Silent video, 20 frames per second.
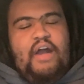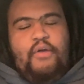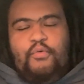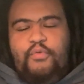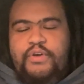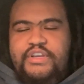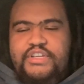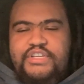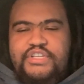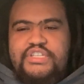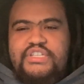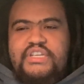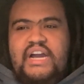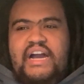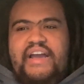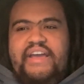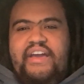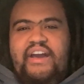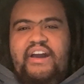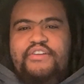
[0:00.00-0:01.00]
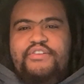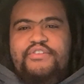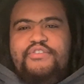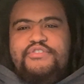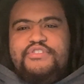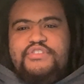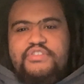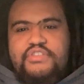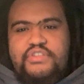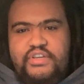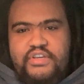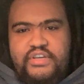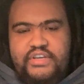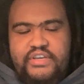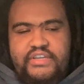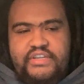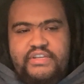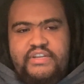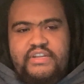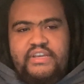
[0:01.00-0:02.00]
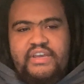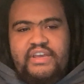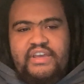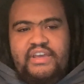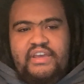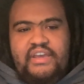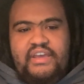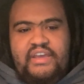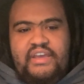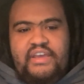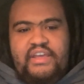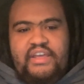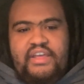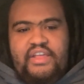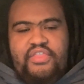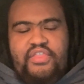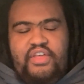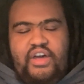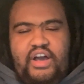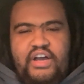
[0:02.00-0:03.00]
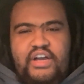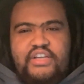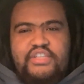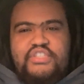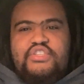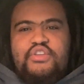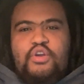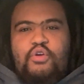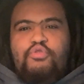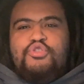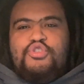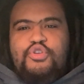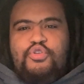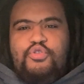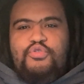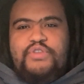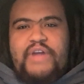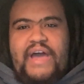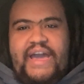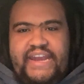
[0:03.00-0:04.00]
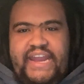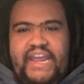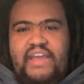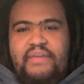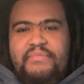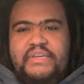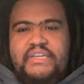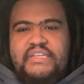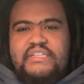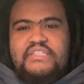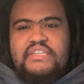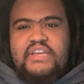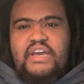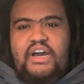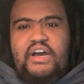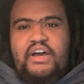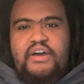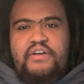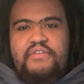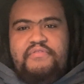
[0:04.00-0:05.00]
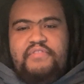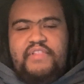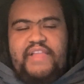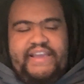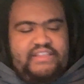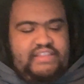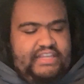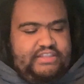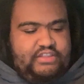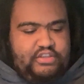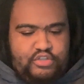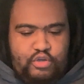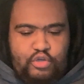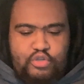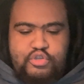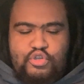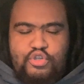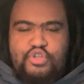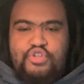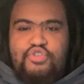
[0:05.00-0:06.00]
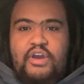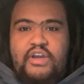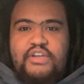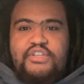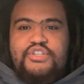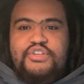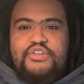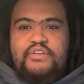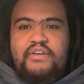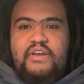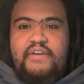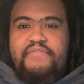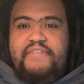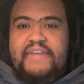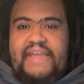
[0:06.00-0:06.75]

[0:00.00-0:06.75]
wish I understood the social dynamics of like the social structure of